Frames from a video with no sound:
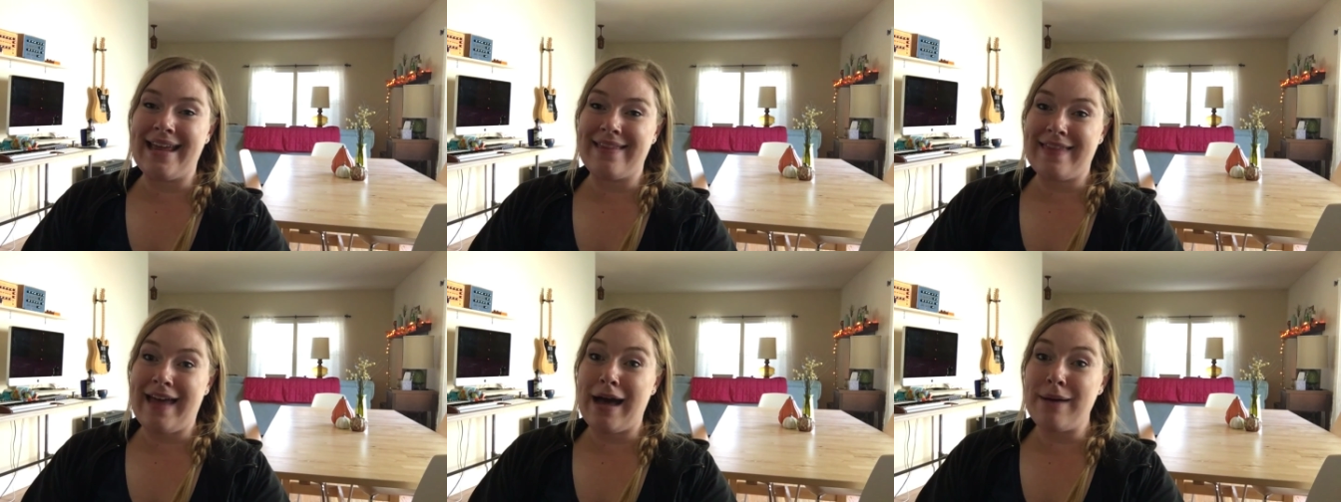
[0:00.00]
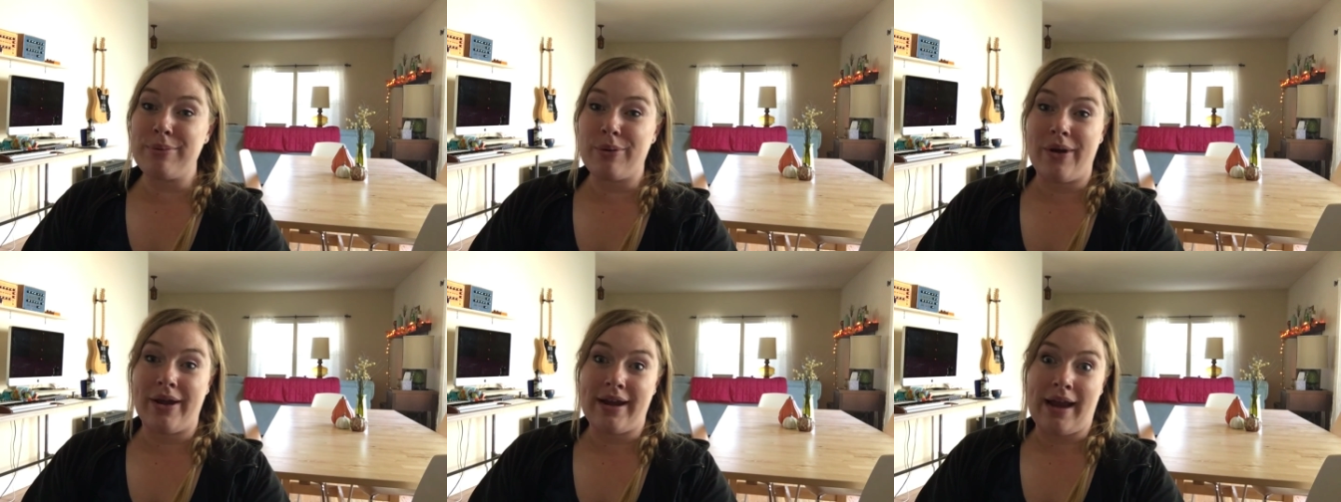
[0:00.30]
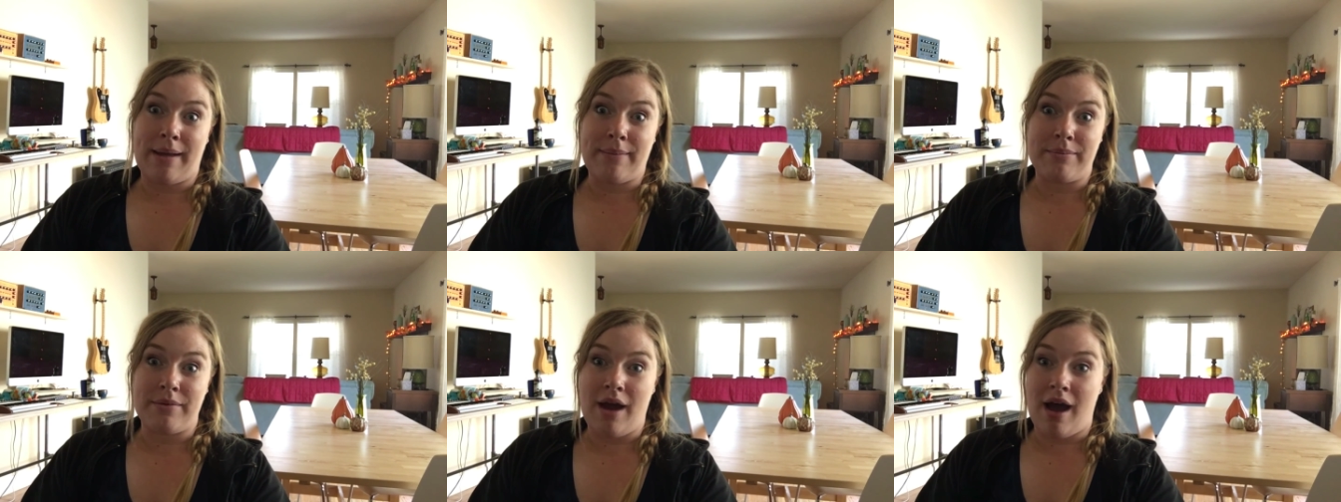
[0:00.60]
at that point,
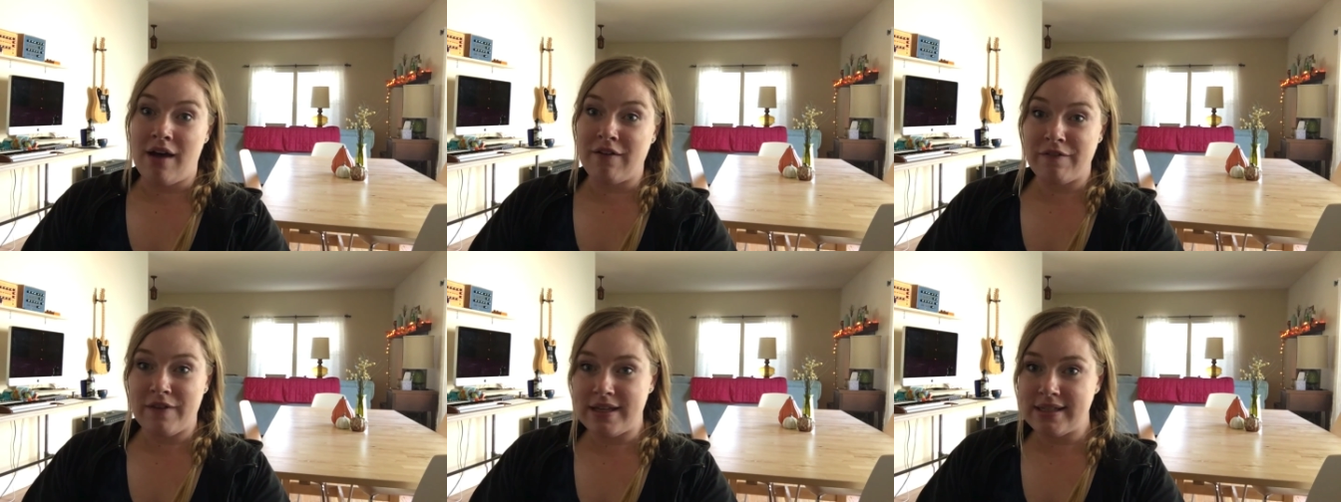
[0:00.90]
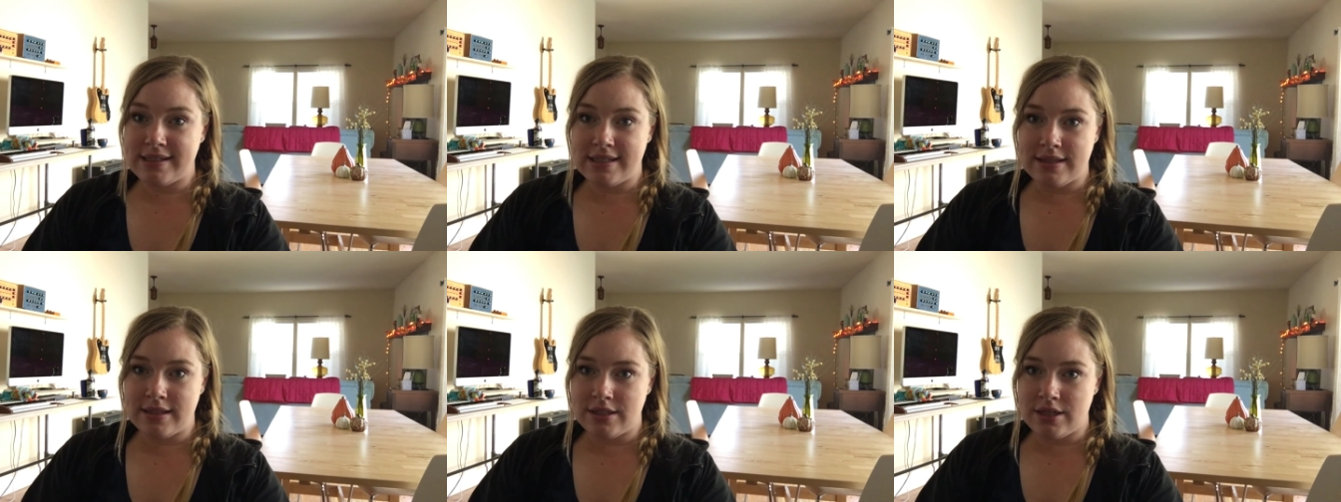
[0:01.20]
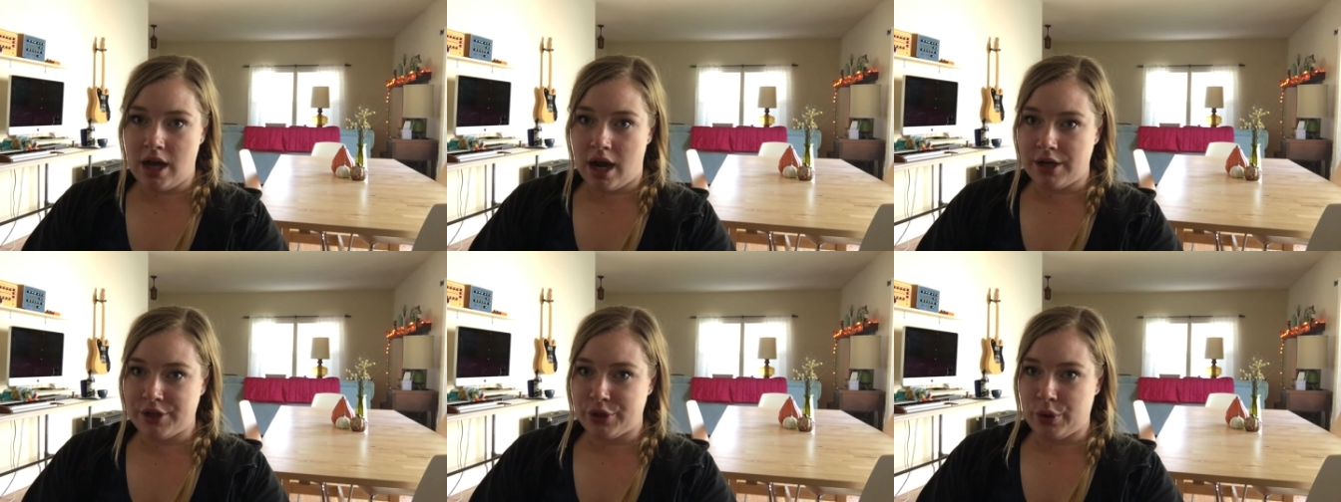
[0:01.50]
I'm not facing the
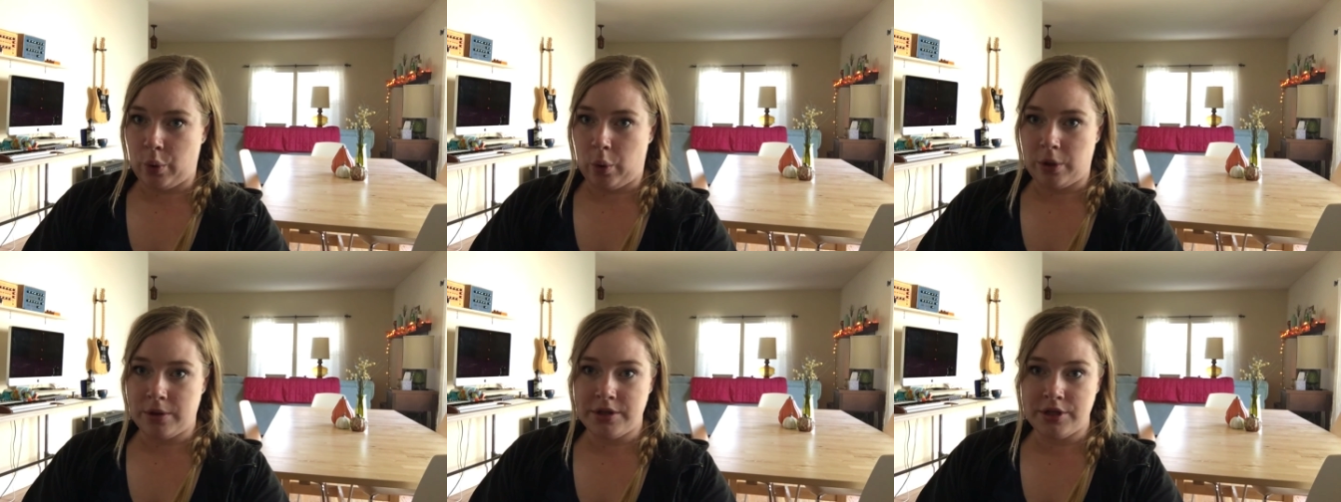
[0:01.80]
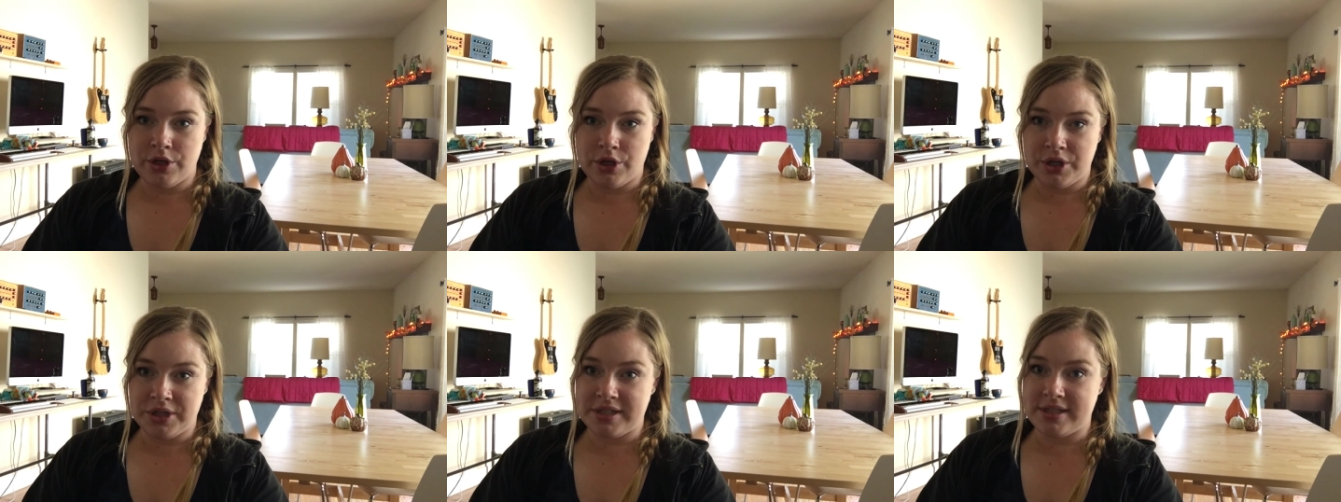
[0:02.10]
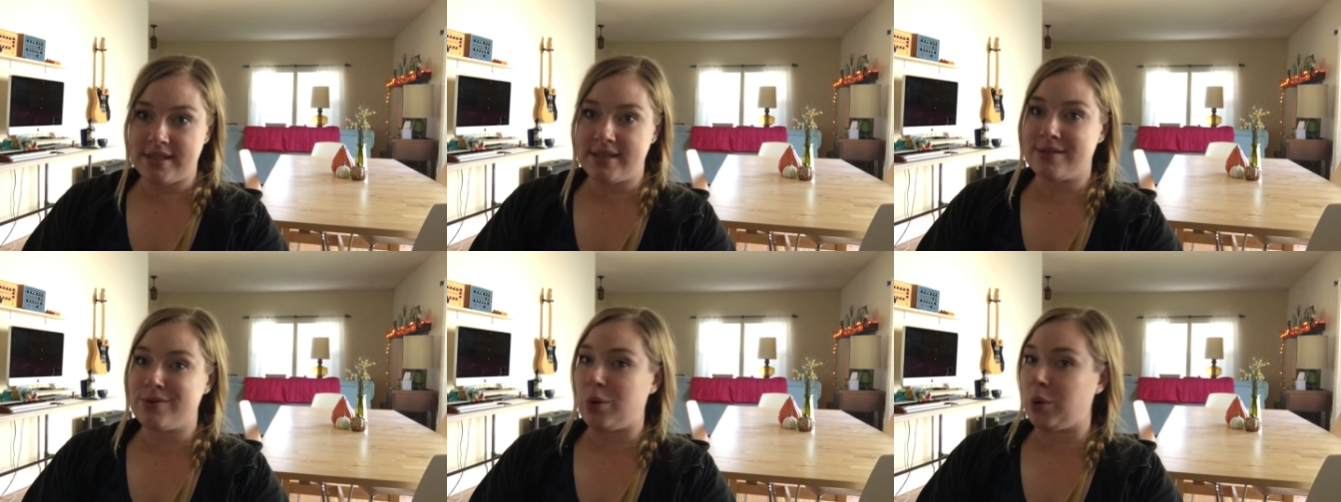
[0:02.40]
doctor or the
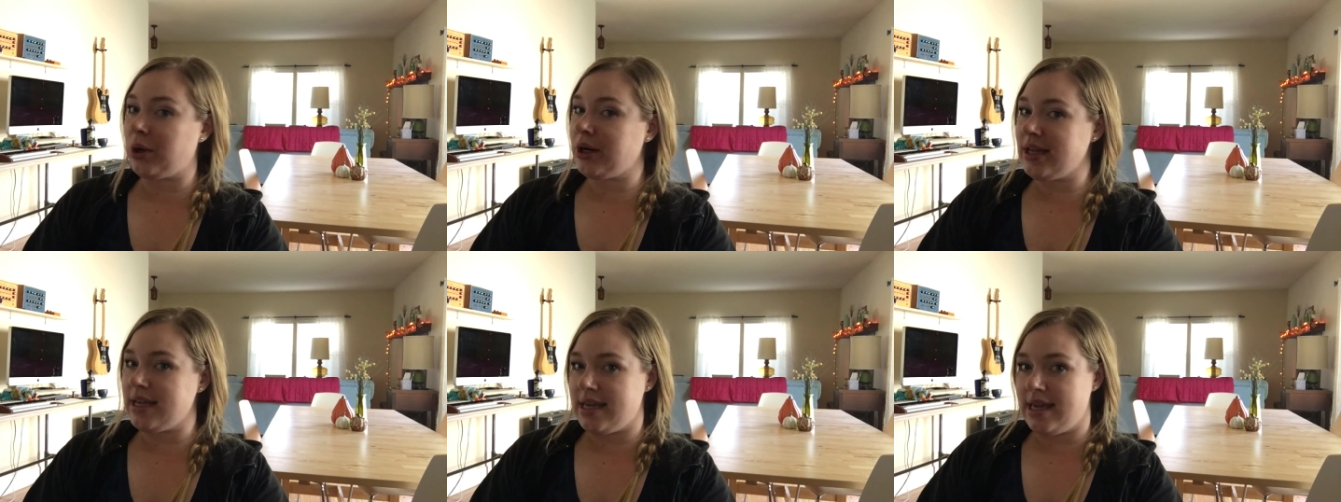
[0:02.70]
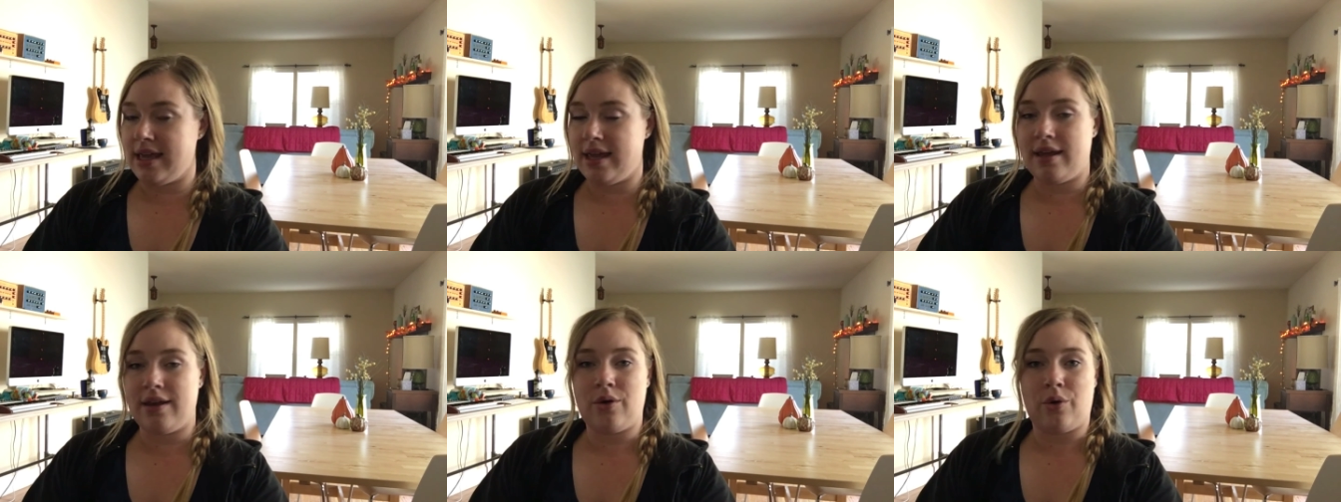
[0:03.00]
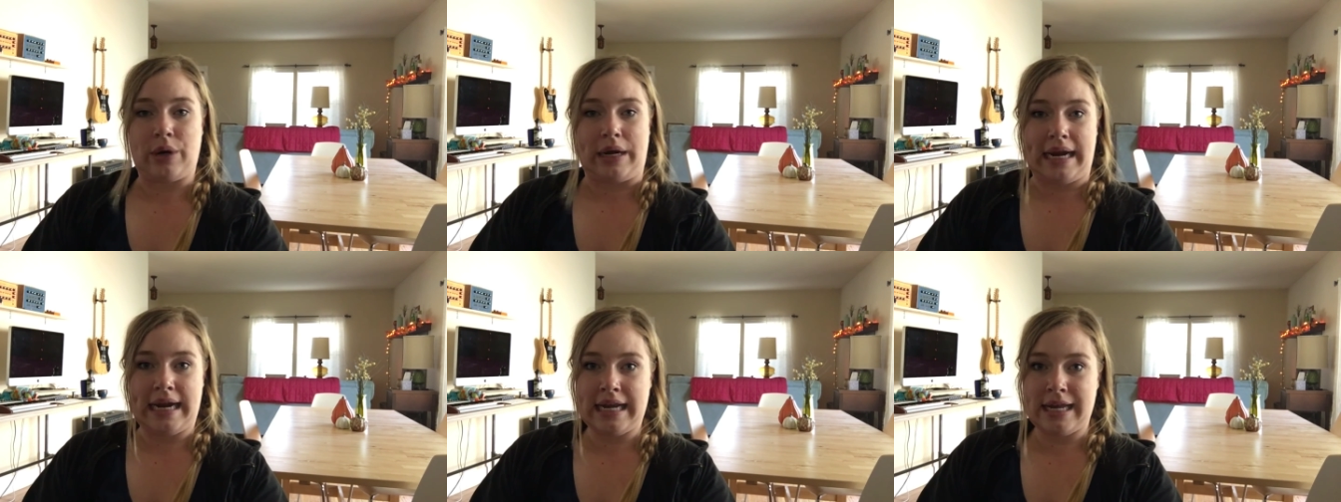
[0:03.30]
nurses or Ian
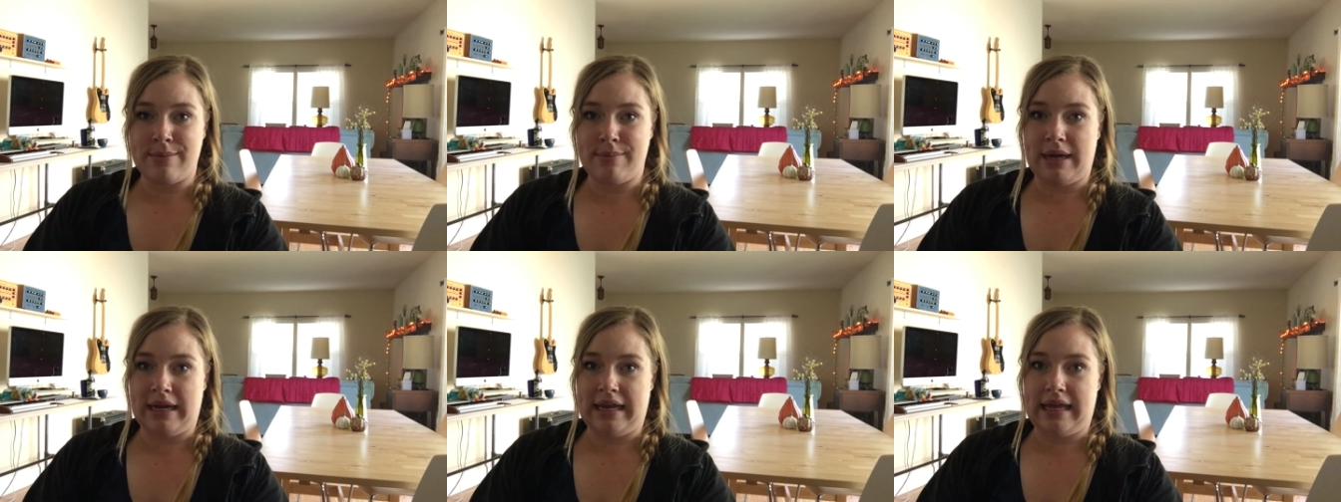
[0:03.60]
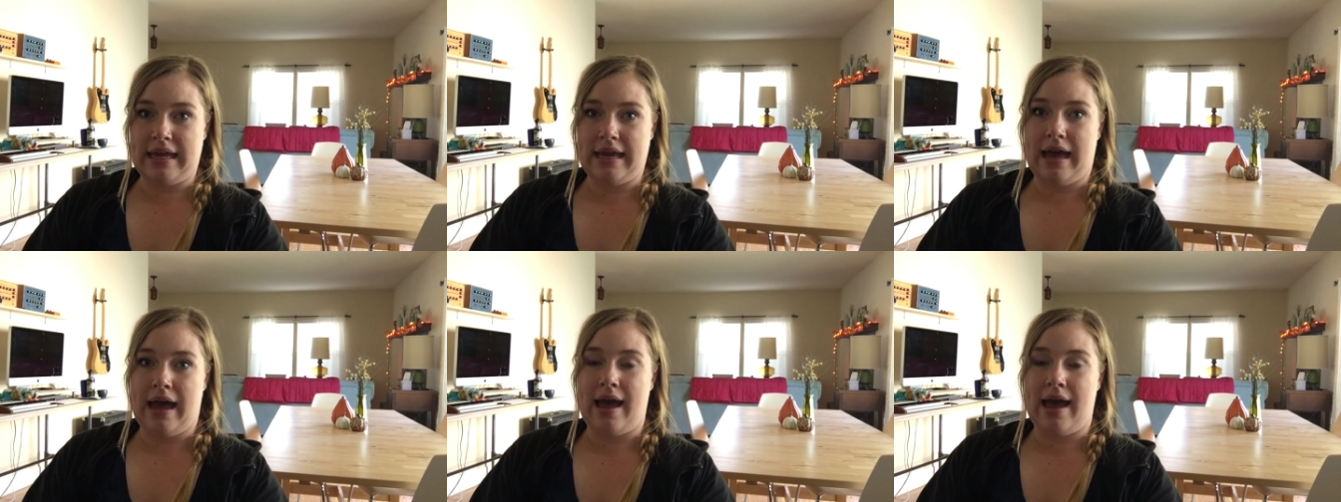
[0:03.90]
or anybody.